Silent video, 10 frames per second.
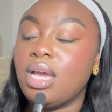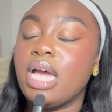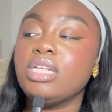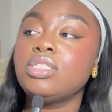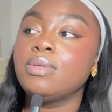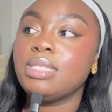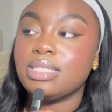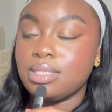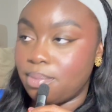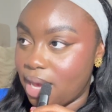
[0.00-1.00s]
I just want
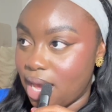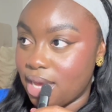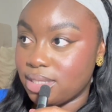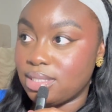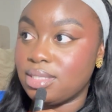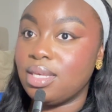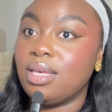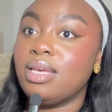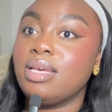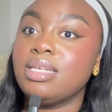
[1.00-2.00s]
this to pass,
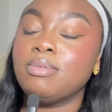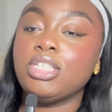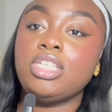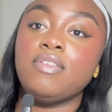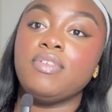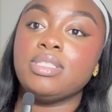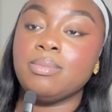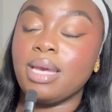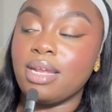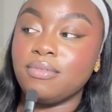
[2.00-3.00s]
especially if it's a
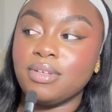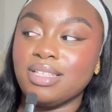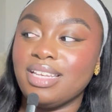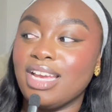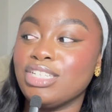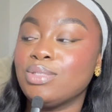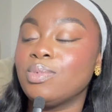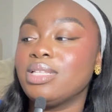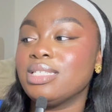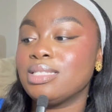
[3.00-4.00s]
bad feeling. I just
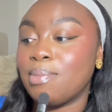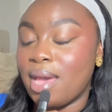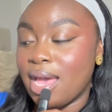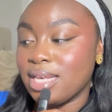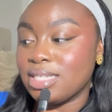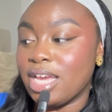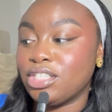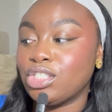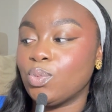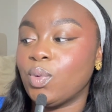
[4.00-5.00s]
want this to pass. I
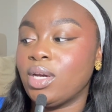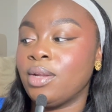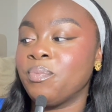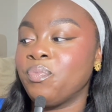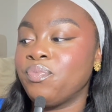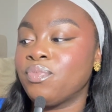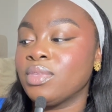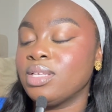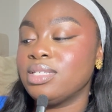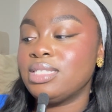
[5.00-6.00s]
just want
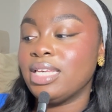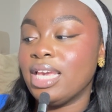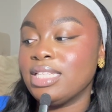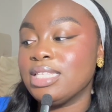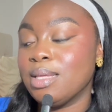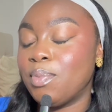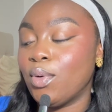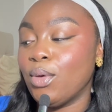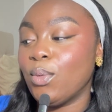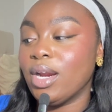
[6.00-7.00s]
to get to the
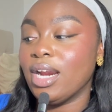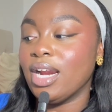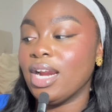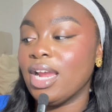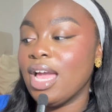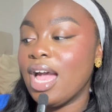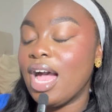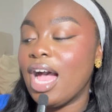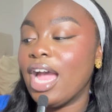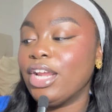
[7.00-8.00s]
point where
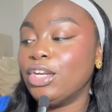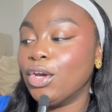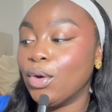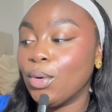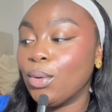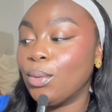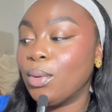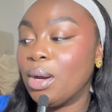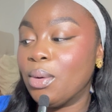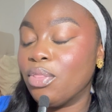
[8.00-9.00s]
I
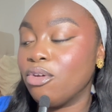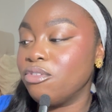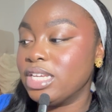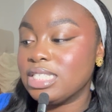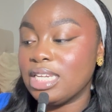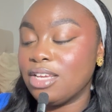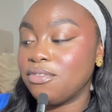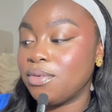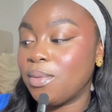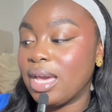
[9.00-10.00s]
know the reasoning
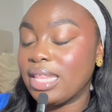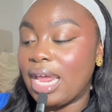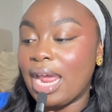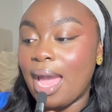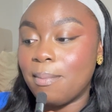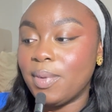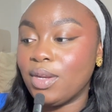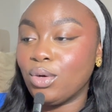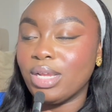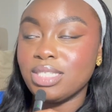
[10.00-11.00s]
for why that
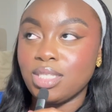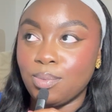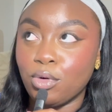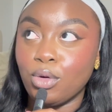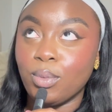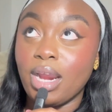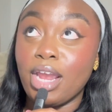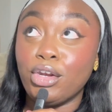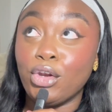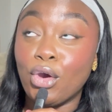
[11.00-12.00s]
happened, or get to the point where
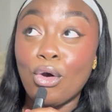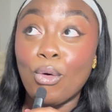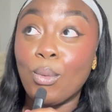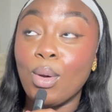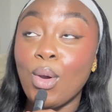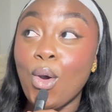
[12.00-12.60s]
I know